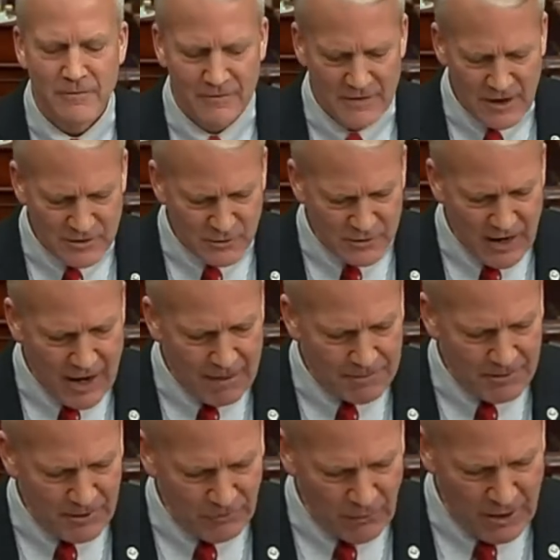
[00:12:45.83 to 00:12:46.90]
That's what's
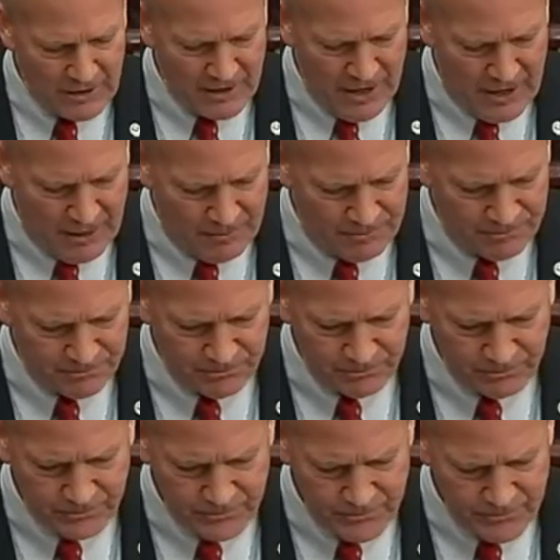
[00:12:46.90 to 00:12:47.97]
happening right now.
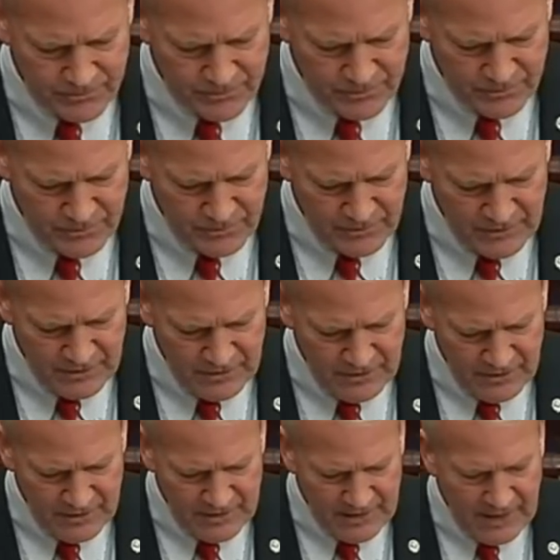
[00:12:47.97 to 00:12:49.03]

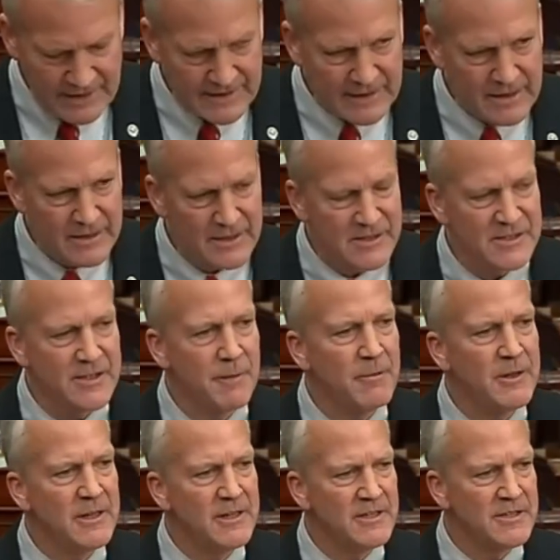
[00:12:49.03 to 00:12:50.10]
And the idea that some of
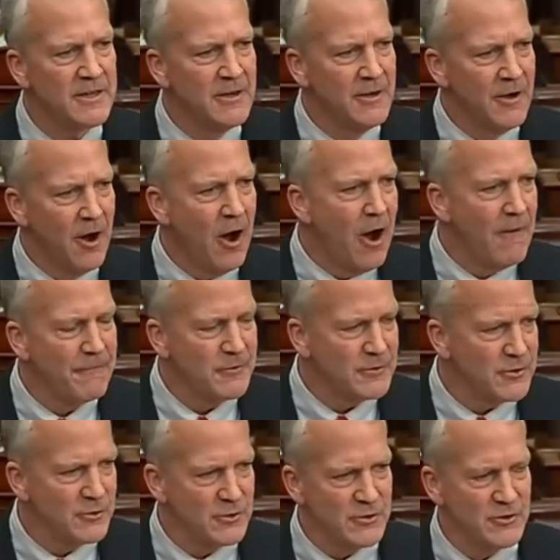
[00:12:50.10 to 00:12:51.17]
these
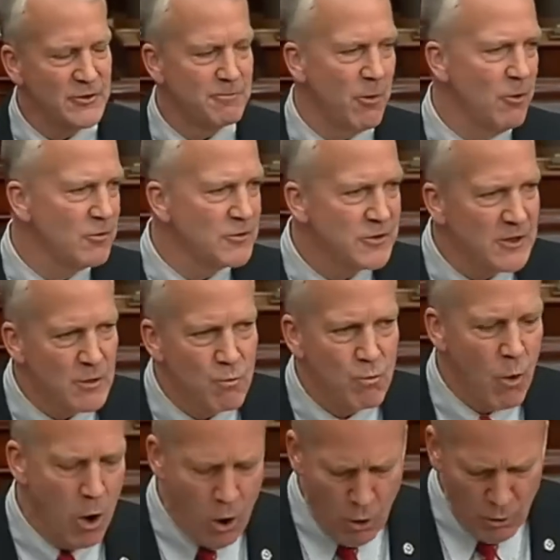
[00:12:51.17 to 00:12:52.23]
officers are supposedly
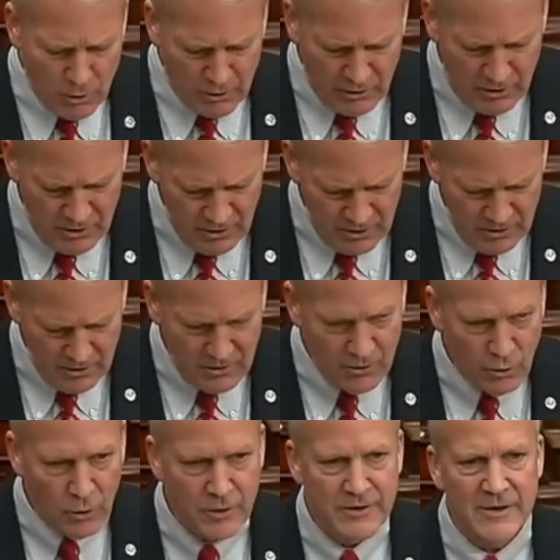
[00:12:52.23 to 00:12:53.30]
woke
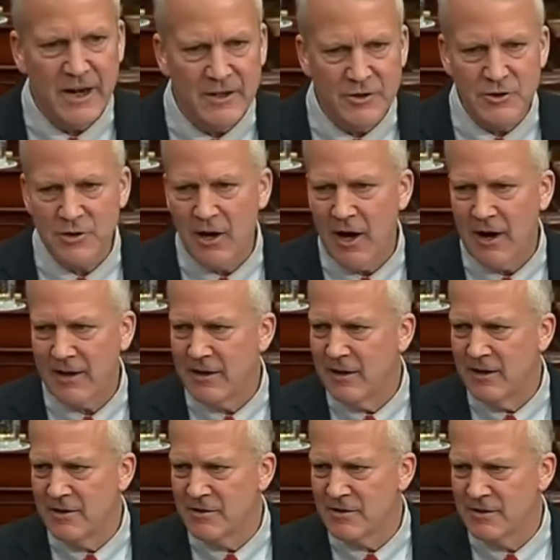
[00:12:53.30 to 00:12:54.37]
or desk
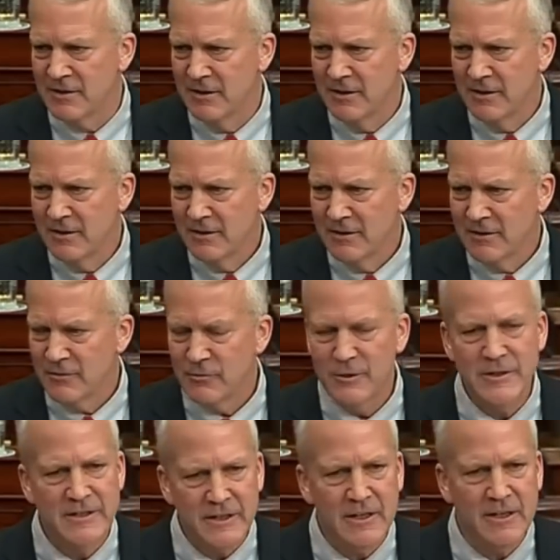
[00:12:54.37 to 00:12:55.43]
jockeys, it's
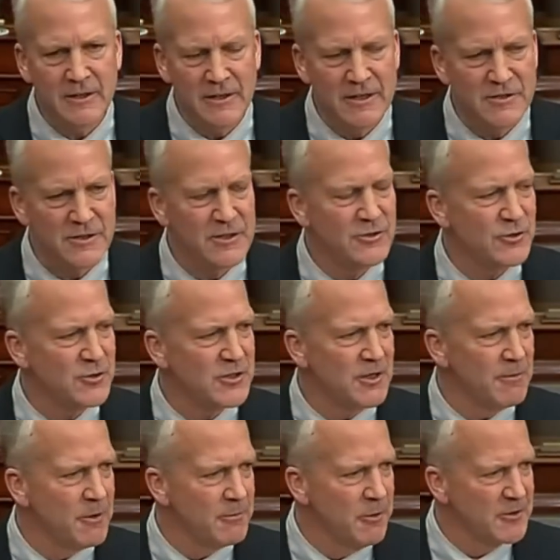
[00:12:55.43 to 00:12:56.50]
ridiculous. These are
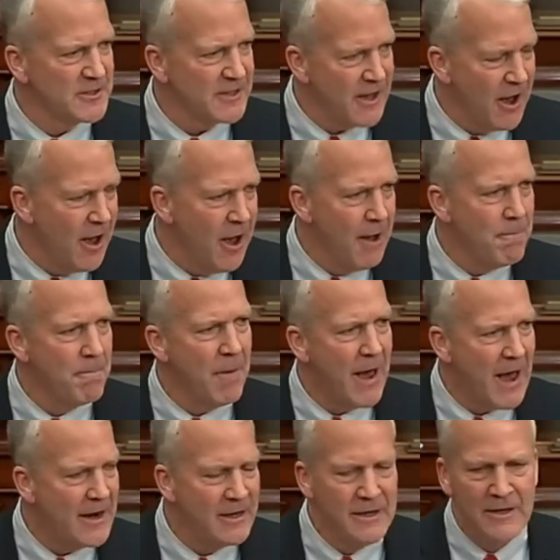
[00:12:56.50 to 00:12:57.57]
some of the most
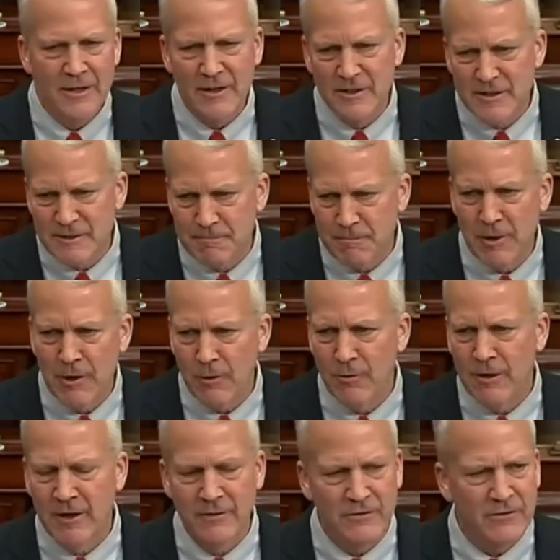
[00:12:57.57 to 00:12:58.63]
combat
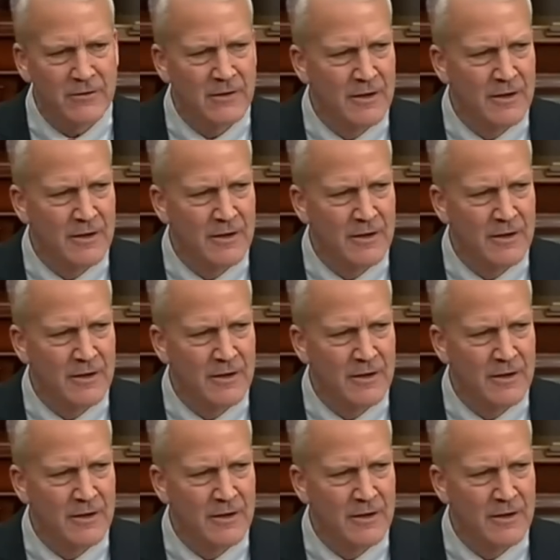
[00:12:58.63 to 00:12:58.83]
experienced